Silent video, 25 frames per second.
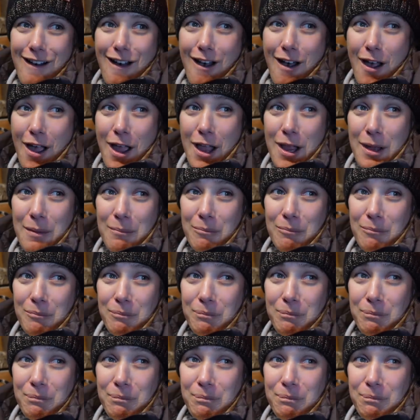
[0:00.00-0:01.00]

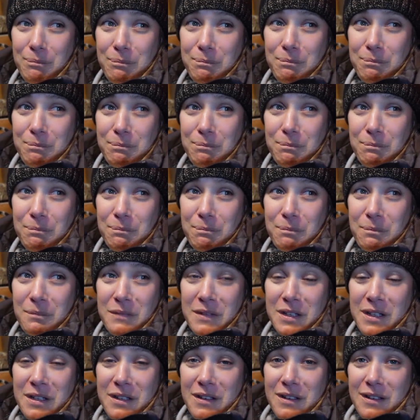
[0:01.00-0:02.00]
I'm
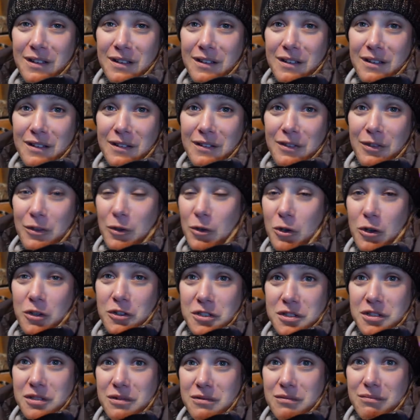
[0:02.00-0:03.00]

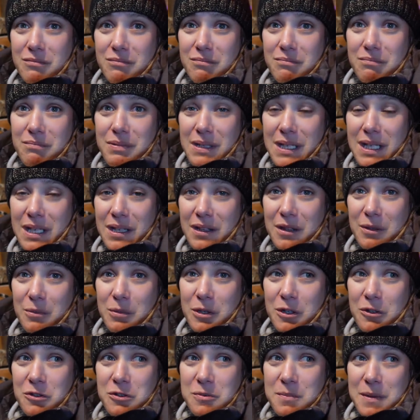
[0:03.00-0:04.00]
not being the
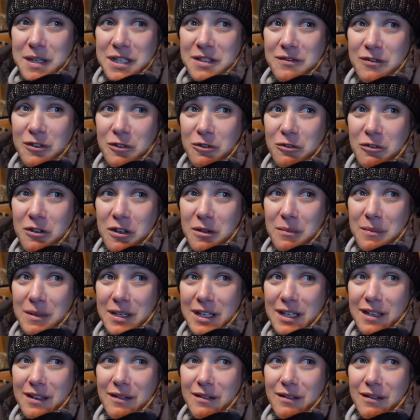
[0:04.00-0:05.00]
world's best vlogger at the
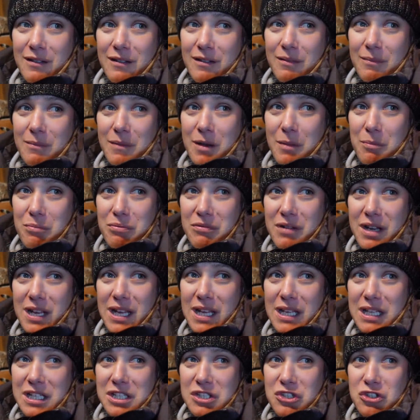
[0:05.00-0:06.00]
minute. My
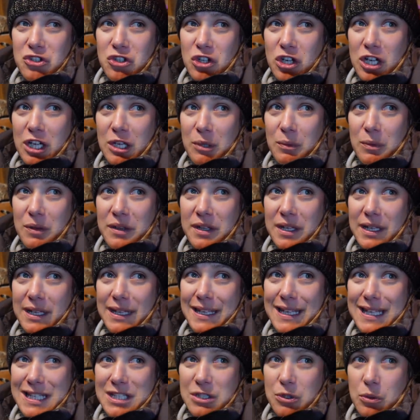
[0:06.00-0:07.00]
brain is struggling with it a
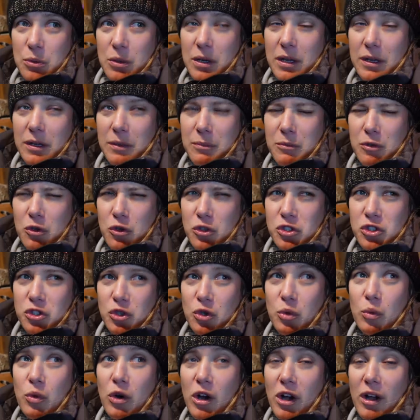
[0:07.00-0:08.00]
little, and I'm not
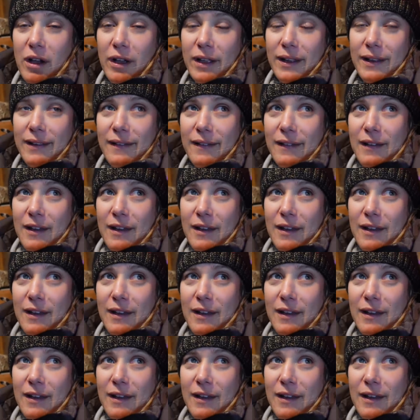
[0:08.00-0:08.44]
sure why,